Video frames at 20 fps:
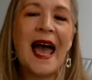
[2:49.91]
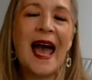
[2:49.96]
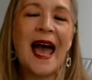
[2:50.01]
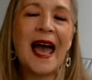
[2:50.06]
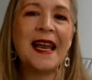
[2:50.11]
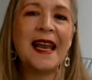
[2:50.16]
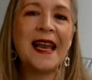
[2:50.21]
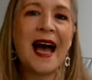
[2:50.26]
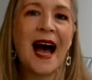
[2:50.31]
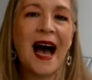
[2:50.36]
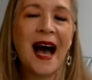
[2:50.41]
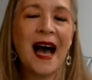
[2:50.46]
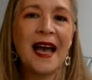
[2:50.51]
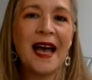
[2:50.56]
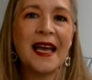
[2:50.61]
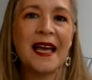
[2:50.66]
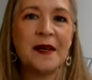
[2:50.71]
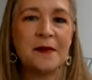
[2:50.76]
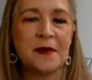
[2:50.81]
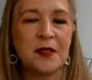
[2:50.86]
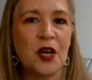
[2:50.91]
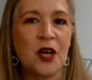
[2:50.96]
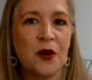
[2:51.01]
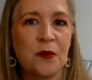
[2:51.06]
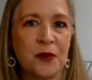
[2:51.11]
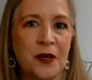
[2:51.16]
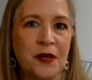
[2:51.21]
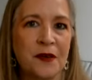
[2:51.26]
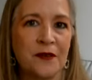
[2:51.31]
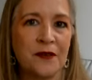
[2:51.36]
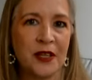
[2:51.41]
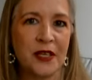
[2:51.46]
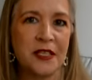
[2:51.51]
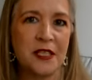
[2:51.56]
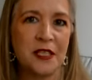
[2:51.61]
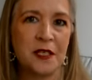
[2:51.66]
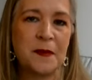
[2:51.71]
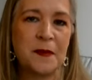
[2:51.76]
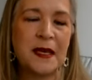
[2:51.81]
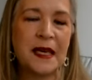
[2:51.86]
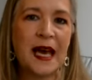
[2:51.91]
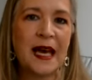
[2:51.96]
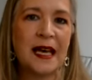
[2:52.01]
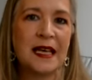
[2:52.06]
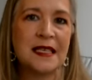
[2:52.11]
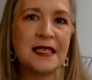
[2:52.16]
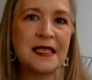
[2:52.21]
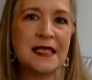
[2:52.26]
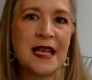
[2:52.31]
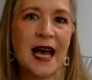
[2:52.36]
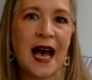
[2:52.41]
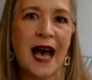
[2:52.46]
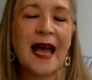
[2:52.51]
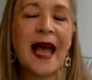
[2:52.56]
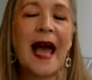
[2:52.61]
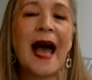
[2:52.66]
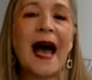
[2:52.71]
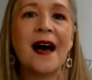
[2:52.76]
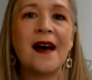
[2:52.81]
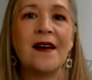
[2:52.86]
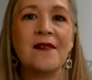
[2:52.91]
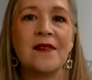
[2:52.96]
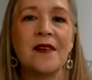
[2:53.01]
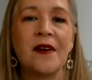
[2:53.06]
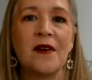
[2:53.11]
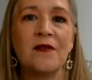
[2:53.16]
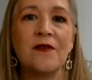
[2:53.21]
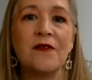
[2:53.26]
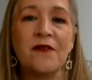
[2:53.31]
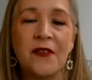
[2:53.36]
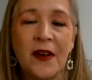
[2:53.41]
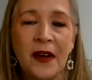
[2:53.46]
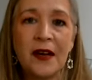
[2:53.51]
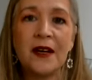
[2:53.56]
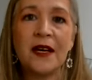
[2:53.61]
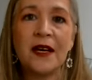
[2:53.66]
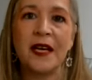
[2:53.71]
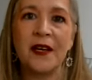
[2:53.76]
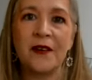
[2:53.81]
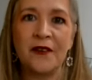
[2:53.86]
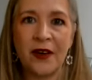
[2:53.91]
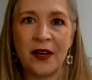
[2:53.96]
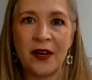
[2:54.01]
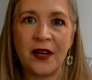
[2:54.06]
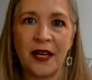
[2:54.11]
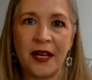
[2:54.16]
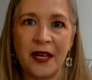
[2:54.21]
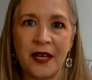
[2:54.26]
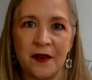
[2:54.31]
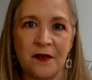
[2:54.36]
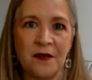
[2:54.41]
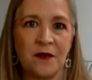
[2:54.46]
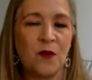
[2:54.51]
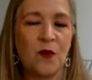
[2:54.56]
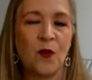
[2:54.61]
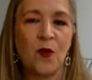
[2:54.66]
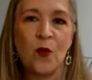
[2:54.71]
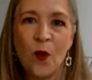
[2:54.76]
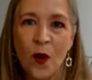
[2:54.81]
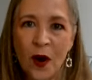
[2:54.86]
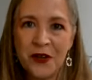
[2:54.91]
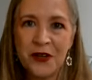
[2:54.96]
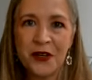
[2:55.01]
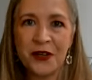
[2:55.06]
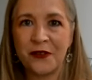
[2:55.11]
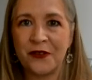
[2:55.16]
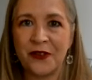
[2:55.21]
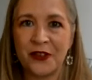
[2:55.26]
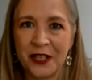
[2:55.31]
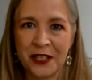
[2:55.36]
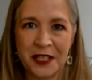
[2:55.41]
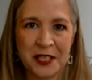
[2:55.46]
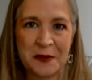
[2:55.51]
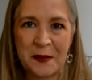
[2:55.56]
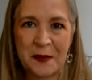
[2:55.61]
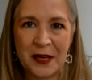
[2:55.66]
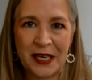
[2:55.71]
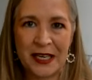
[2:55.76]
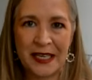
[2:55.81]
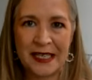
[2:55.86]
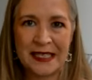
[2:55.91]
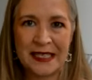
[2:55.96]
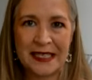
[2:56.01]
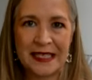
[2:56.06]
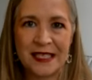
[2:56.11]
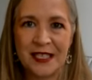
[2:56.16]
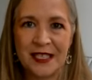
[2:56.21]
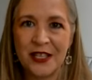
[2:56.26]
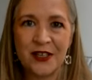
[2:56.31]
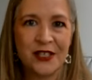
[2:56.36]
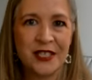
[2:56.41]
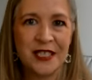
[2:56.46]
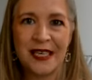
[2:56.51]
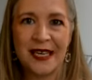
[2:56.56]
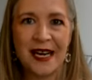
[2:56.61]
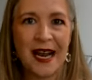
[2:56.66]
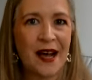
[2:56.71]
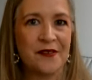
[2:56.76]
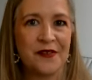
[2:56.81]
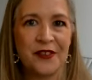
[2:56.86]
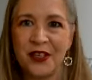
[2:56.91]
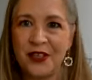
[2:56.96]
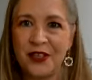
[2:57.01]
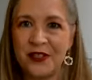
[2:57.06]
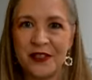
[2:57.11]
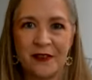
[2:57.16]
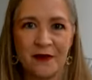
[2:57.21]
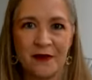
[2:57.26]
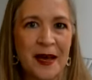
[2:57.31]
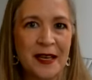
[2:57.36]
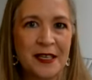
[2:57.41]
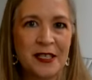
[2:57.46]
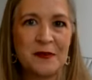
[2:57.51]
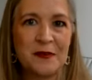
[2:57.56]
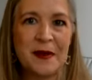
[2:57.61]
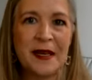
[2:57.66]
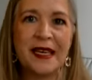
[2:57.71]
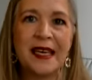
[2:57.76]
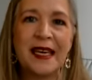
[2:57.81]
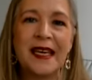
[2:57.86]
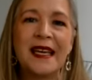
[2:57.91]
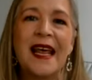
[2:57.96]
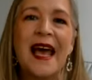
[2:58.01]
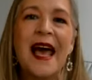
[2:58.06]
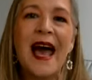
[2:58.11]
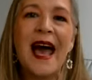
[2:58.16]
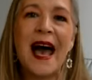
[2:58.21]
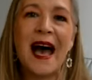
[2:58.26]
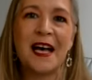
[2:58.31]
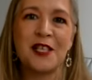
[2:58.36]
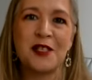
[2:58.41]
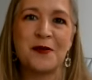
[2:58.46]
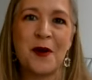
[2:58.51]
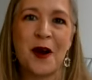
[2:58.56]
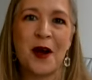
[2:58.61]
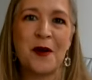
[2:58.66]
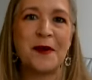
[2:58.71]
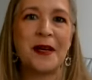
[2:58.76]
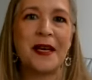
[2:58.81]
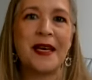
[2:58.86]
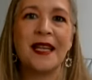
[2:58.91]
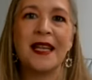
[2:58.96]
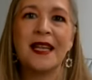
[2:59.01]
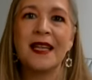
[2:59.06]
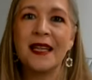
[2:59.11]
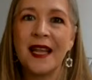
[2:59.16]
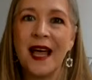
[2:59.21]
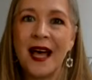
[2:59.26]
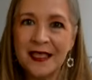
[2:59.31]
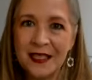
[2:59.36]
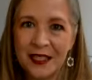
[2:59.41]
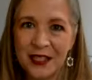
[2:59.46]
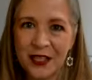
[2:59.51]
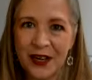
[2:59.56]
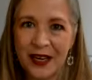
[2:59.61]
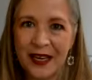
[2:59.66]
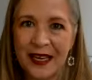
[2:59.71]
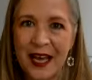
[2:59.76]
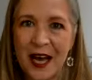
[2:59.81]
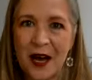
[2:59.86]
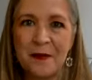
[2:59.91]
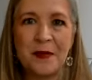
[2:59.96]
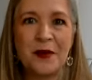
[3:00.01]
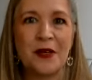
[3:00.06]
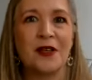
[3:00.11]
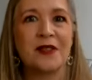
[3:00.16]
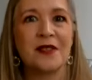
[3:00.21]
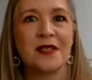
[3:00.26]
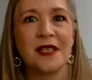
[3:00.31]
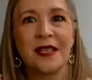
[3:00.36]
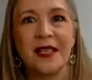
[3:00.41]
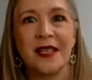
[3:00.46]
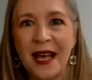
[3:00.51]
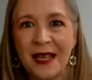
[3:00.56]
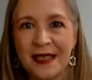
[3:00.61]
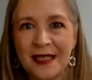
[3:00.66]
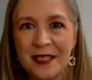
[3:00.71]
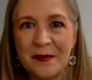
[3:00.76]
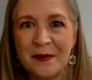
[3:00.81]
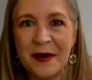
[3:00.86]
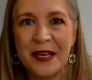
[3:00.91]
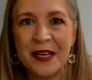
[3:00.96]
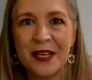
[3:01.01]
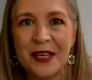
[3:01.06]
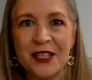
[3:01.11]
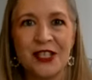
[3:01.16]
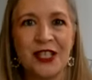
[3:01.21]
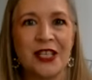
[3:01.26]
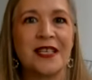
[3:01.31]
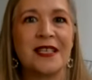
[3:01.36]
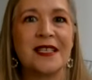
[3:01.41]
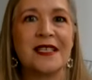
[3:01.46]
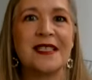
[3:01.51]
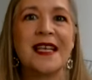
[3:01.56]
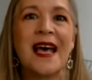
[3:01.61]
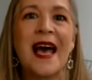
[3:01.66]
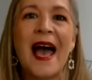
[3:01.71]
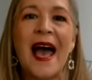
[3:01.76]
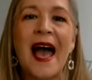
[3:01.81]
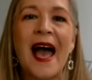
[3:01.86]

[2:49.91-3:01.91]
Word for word: And I am so privileged because I have very, very wonderful experiences. 13 and a half years of matchmaking has mm. brought me lots of great couples, lots of marriages,